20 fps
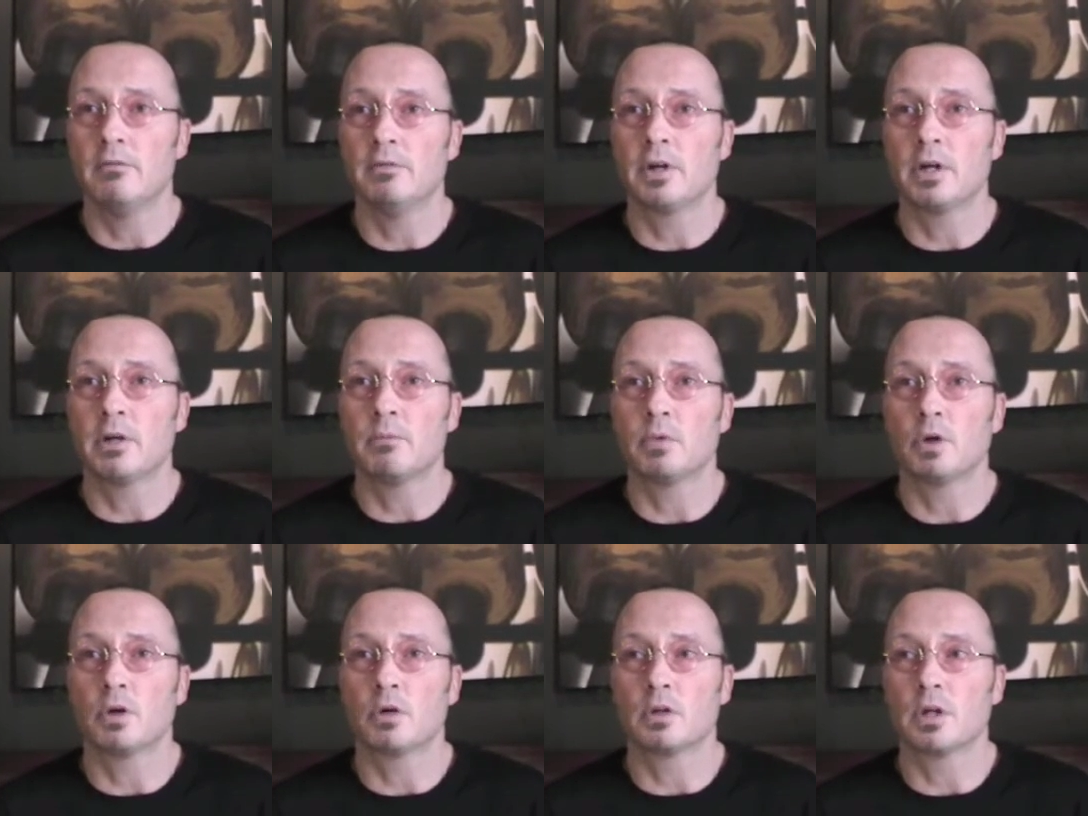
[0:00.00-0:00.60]
Very
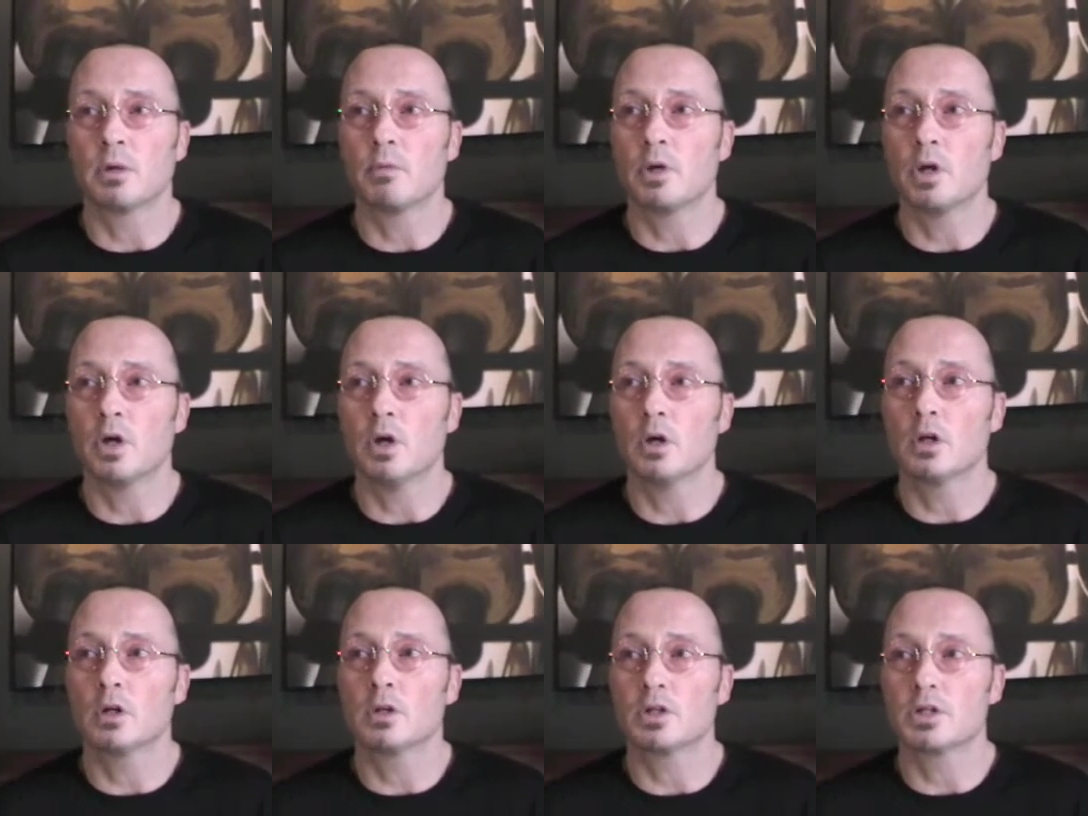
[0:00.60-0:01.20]
important that we
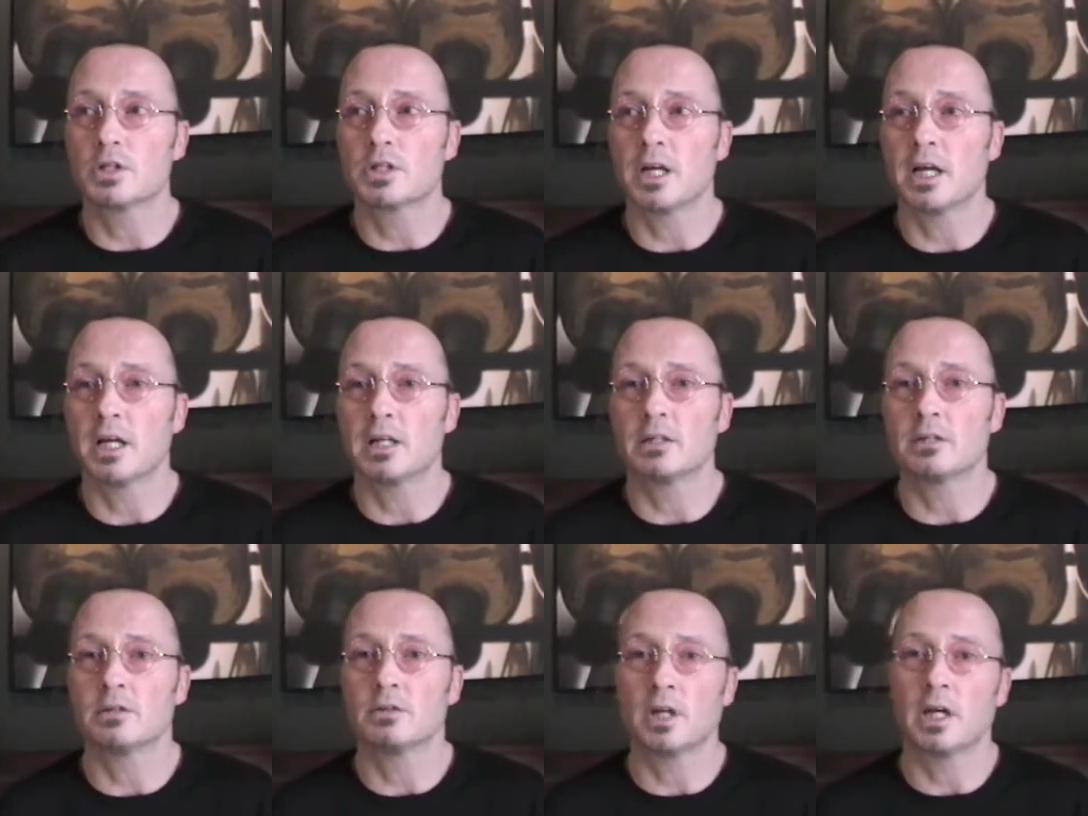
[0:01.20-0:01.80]
all
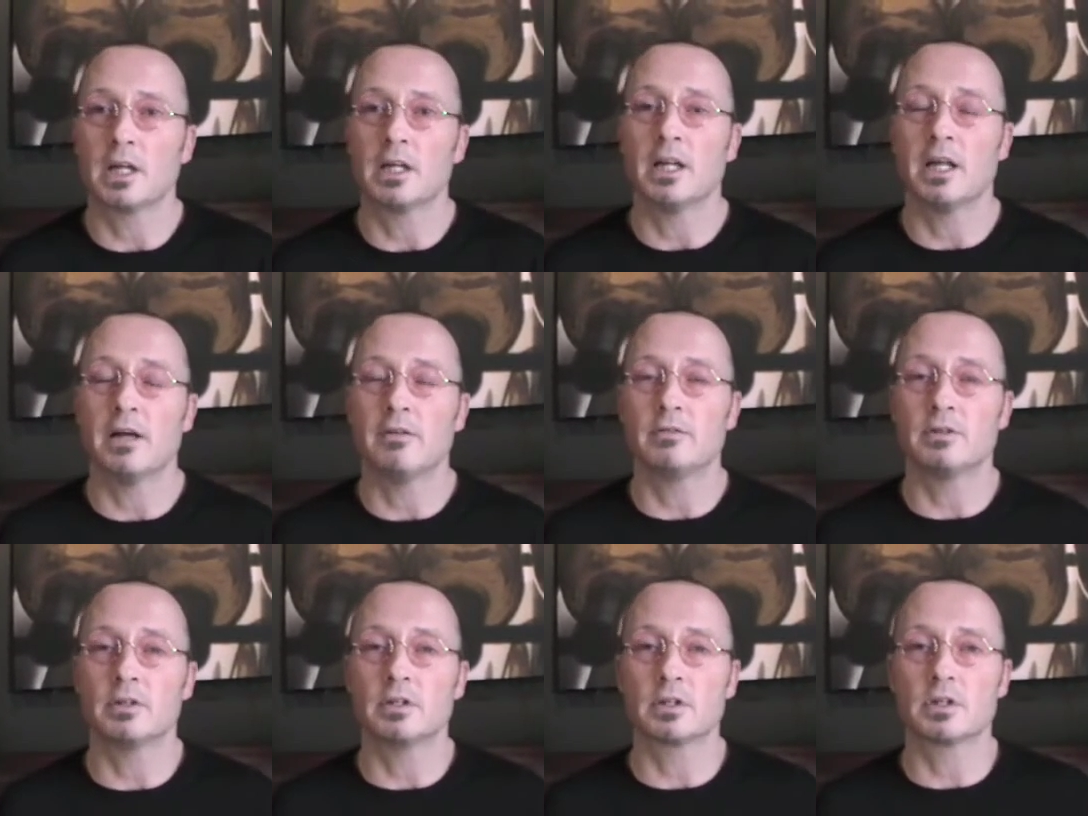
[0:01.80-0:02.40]
understand
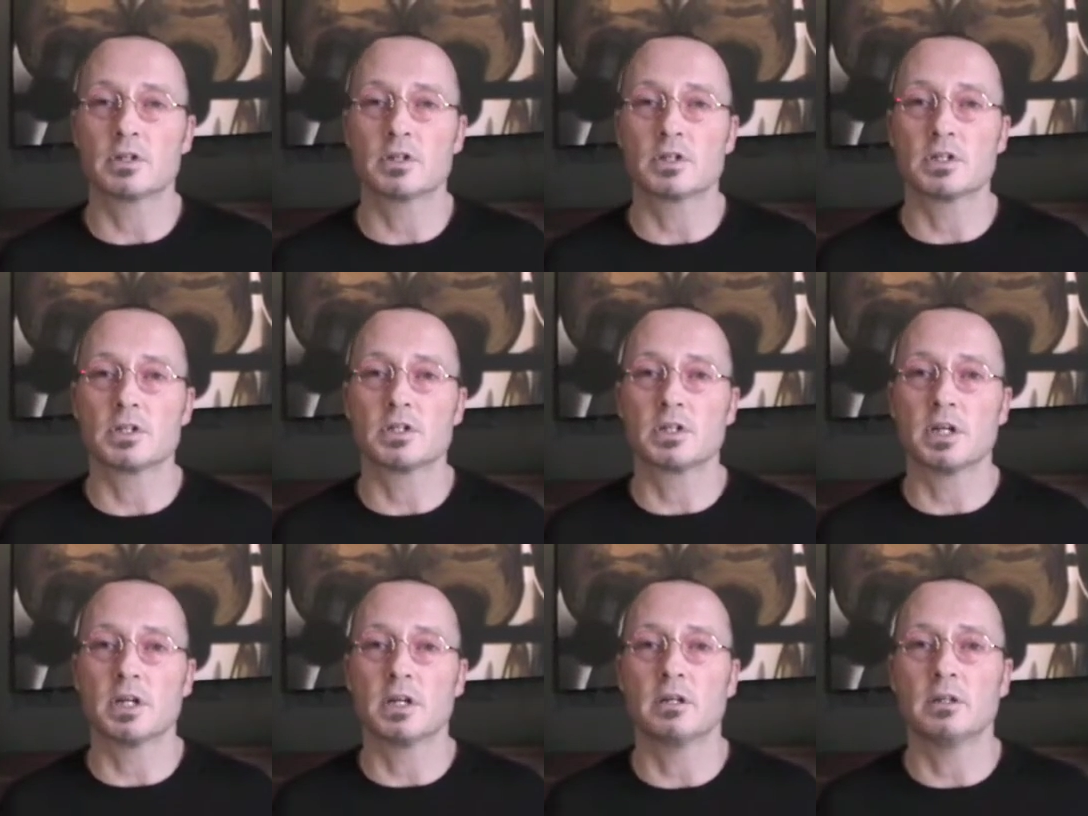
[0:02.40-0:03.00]
9/11, because
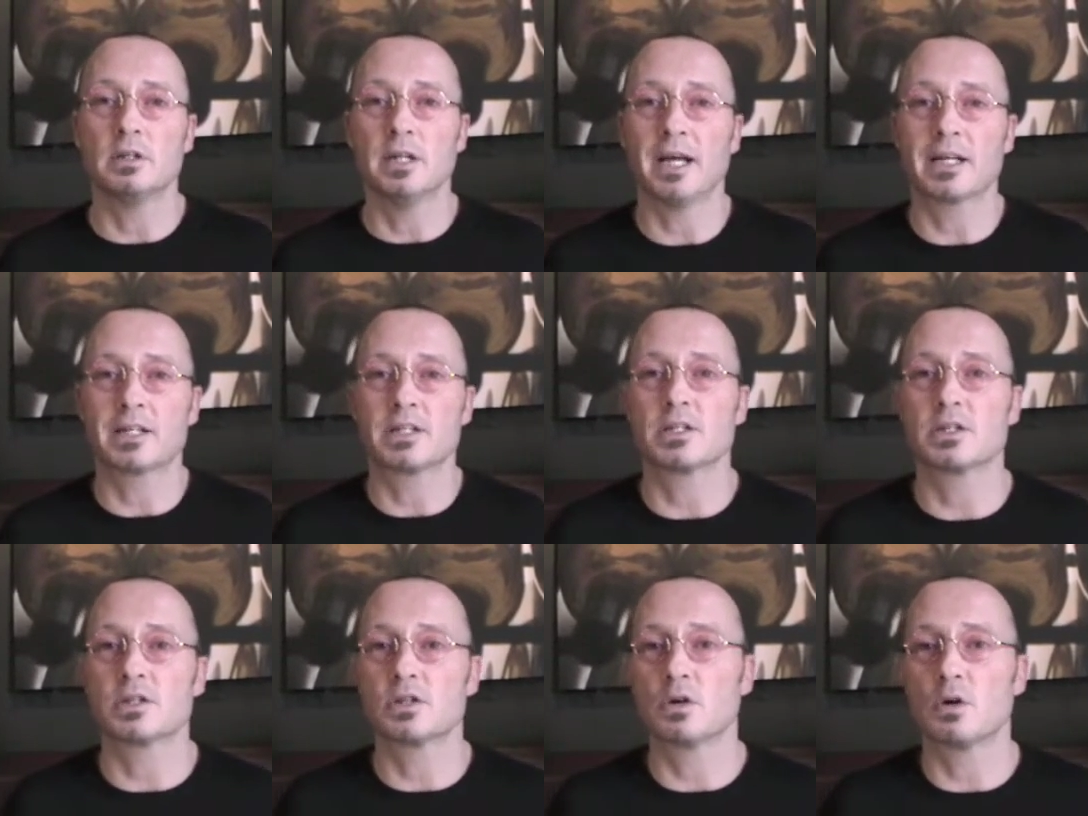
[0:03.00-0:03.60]
it's the
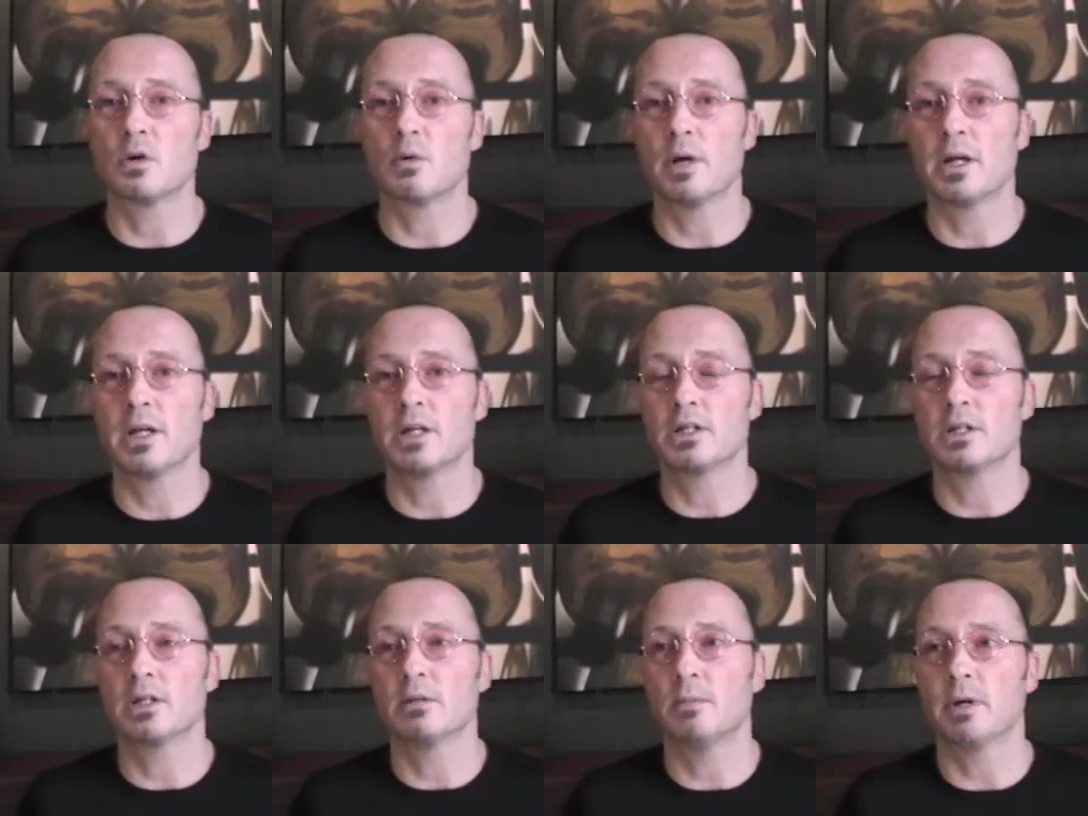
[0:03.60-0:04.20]
nexus doorway
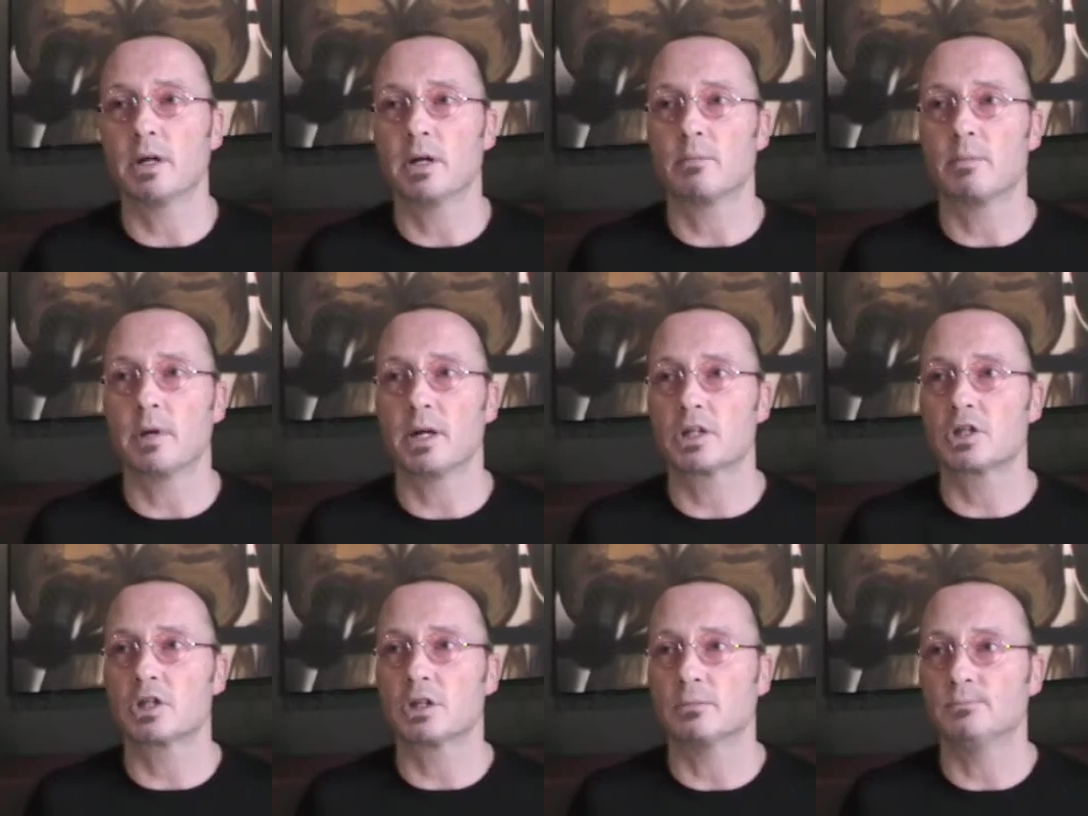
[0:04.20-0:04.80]
into the bigger
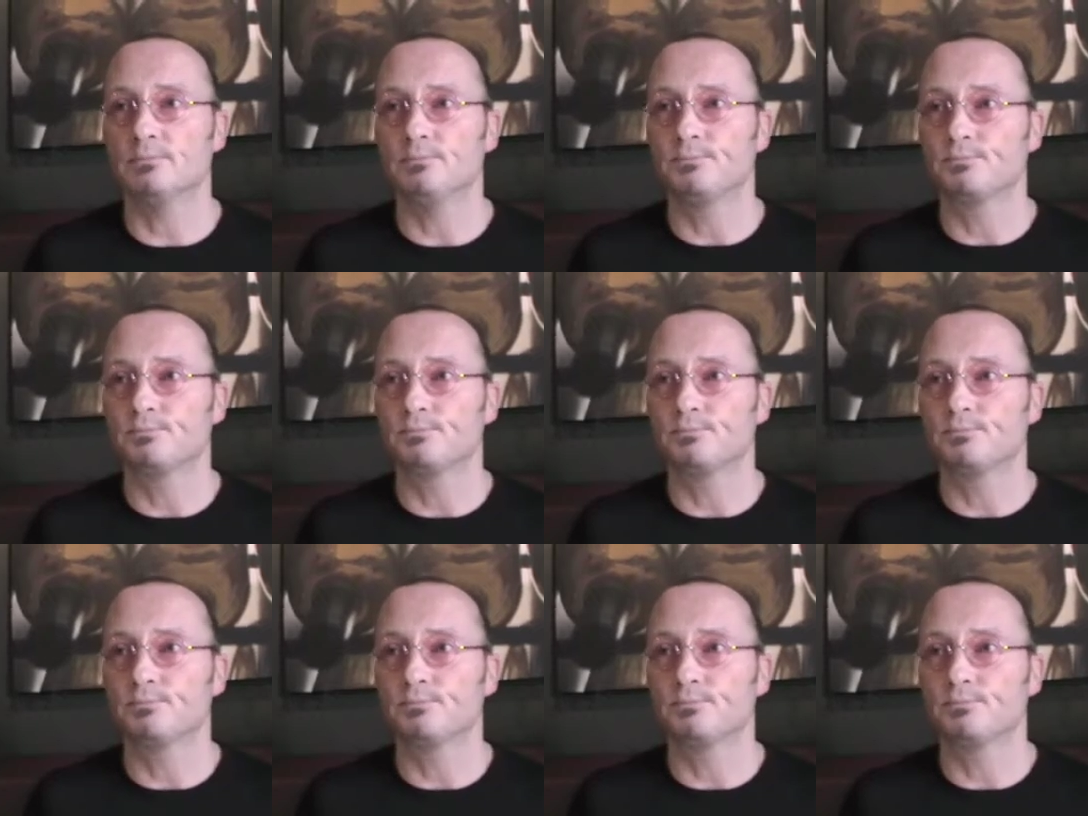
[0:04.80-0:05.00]
picture.